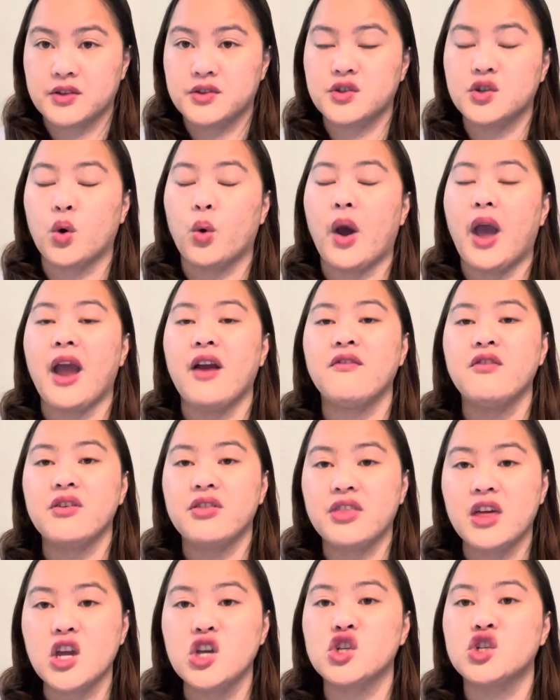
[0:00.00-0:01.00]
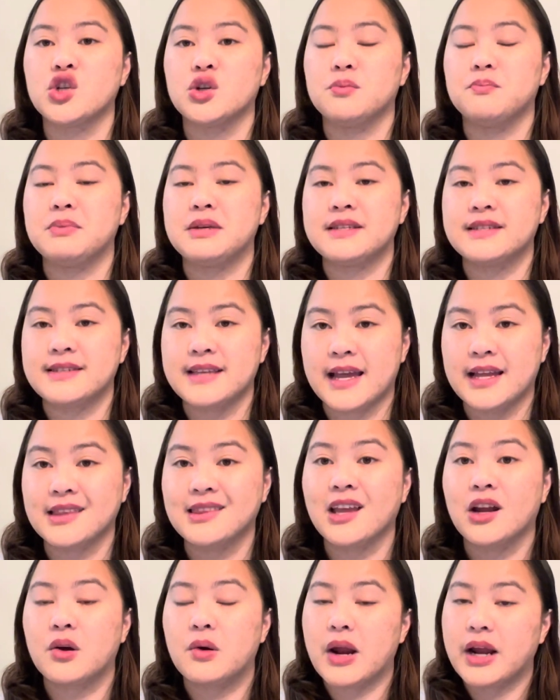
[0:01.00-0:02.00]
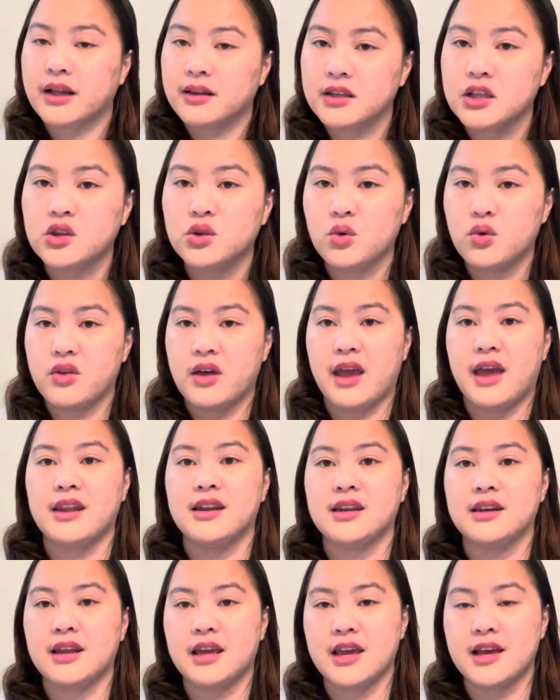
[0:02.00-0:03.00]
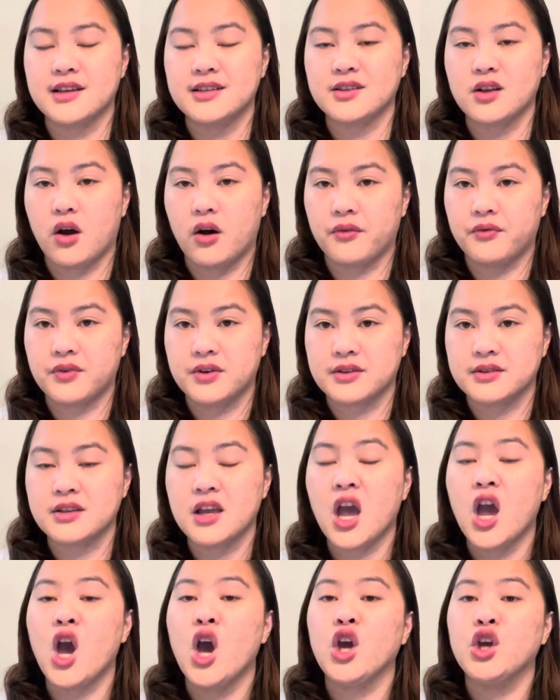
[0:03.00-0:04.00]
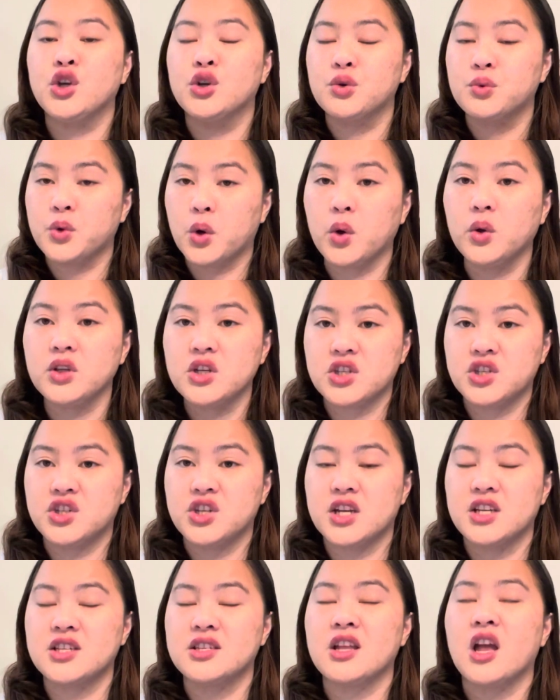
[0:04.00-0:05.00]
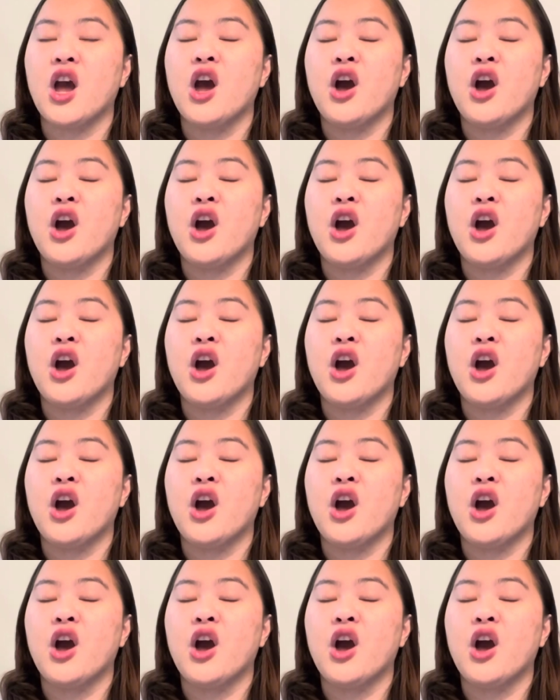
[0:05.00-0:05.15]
So everything should be sent directly to the NNAS office. Your role is just,